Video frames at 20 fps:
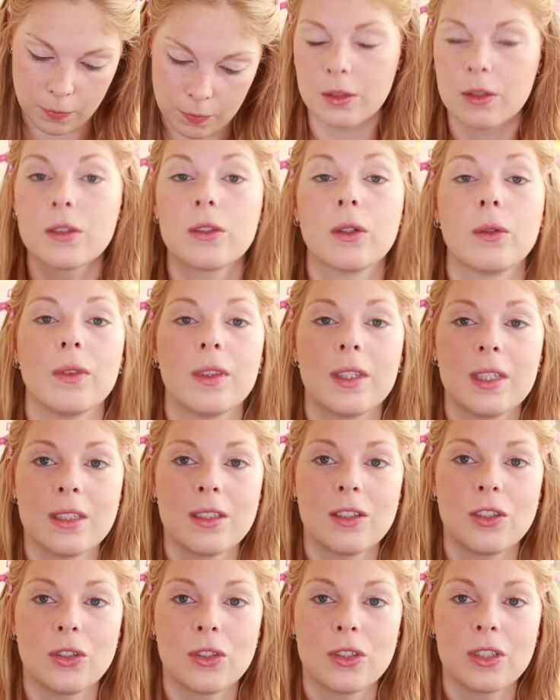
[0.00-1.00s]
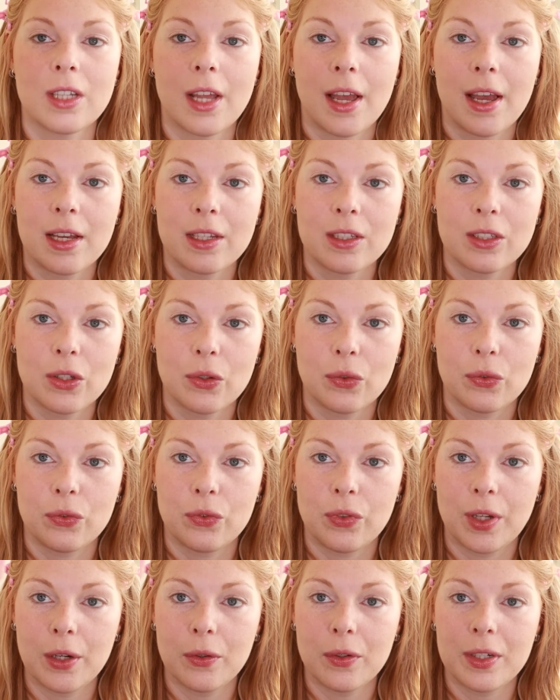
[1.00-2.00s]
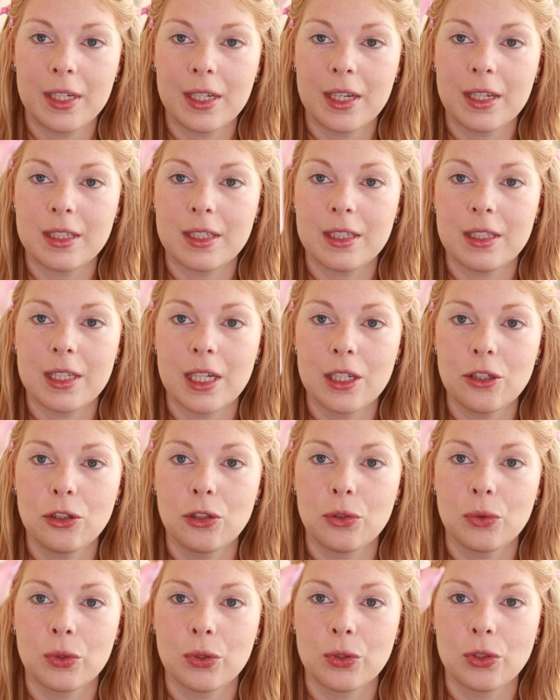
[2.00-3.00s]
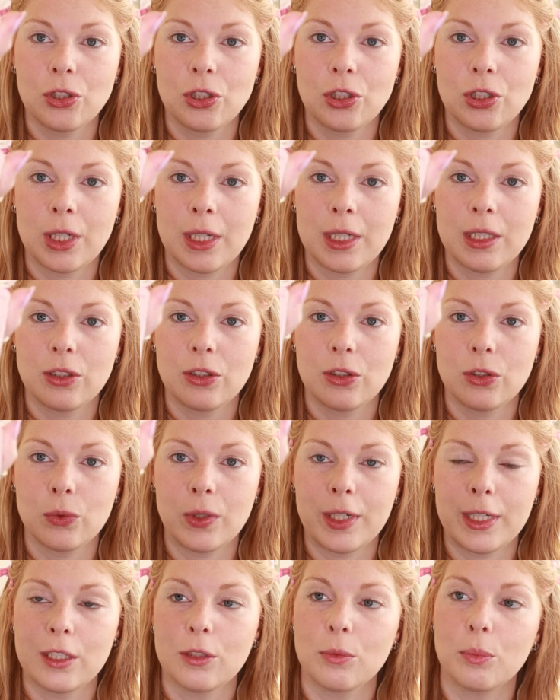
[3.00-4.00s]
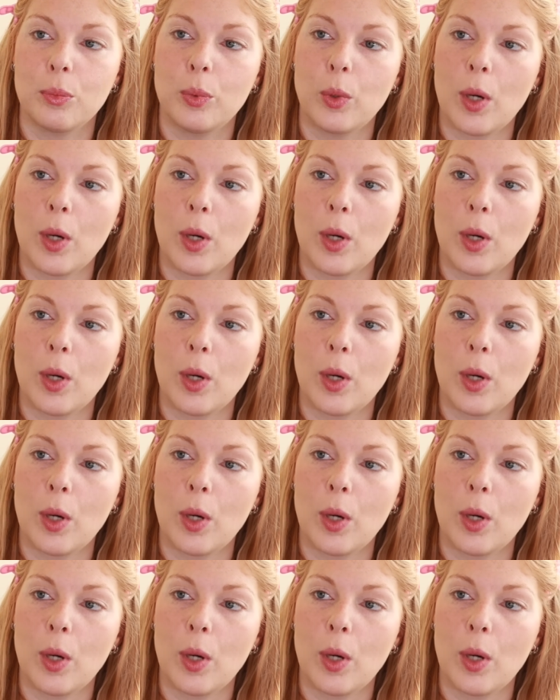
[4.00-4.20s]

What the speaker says: So this just has very natural shades to it.